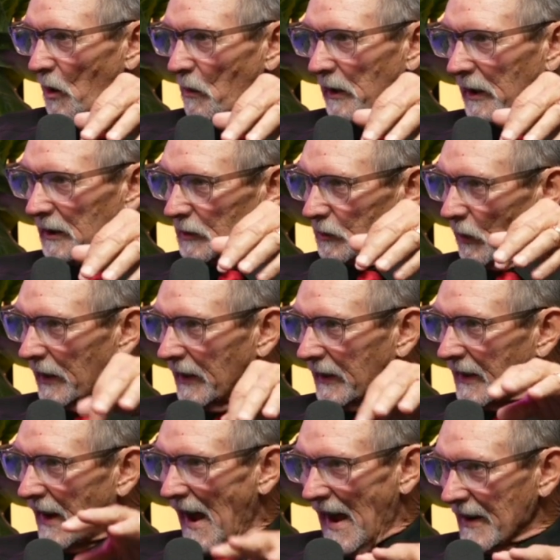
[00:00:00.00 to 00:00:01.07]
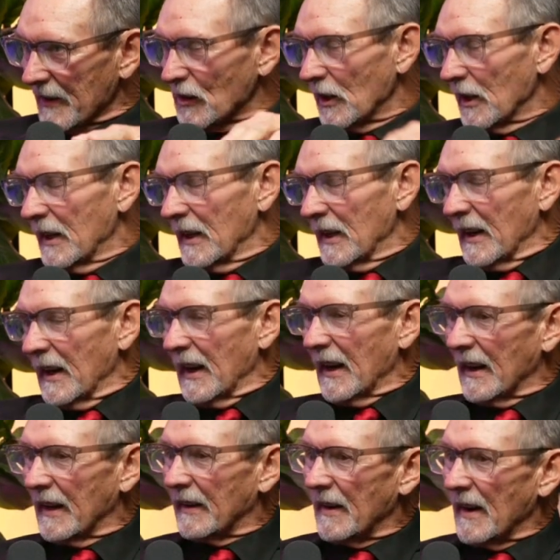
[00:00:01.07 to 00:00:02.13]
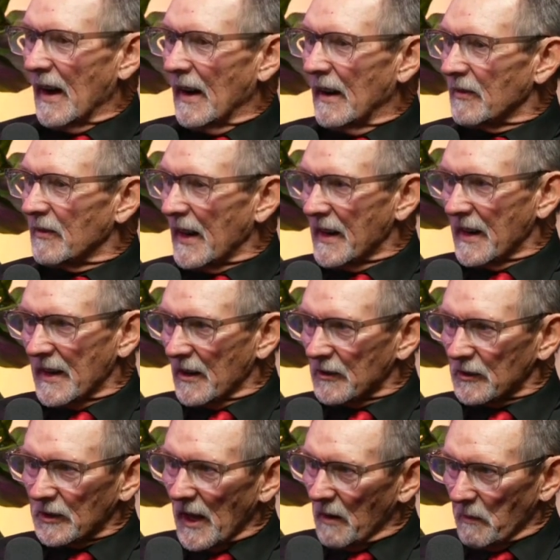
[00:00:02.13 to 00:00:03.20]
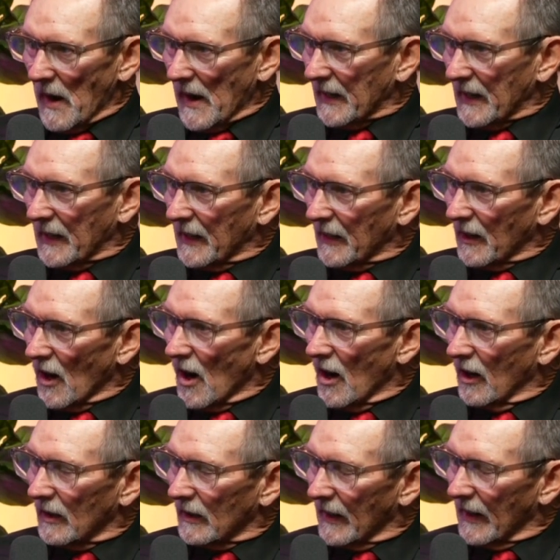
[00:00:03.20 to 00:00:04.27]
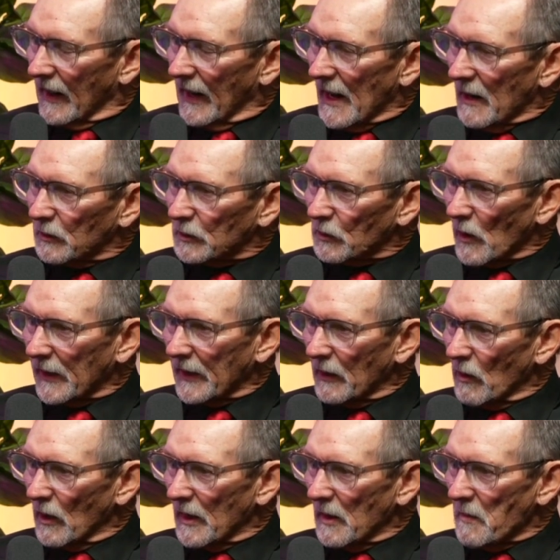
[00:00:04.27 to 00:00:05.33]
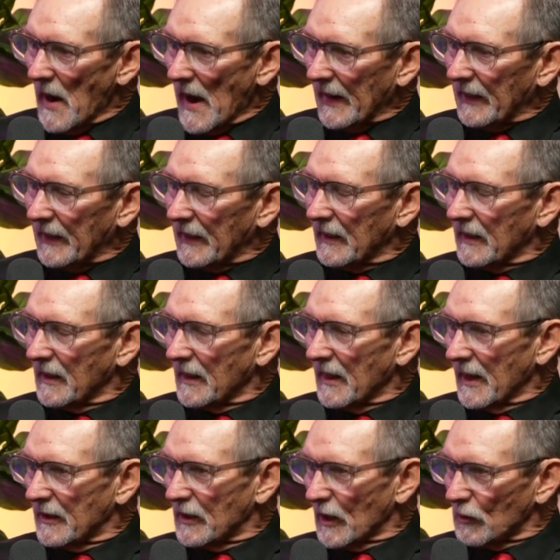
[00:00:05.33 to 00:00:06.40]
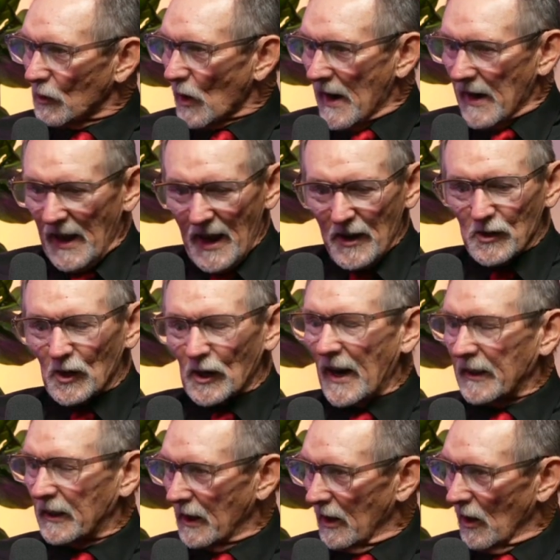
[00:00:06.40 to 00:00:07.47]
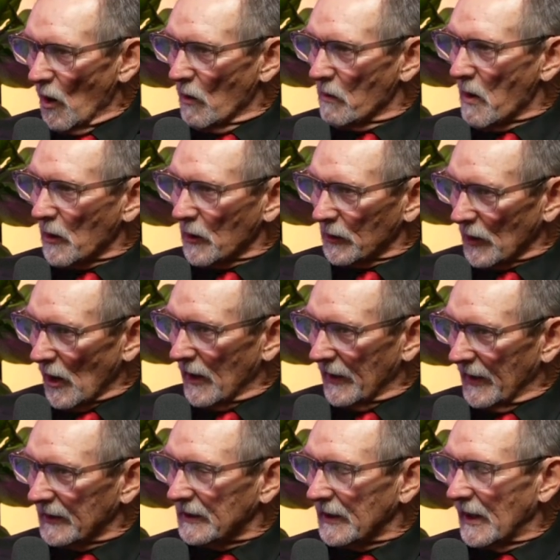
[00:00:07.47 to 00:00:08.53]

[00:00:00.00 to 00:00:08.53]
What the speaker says: bills with the cash, and they didn't understand banking at all. And I was working with a bank that to try to educate the homeowners on this.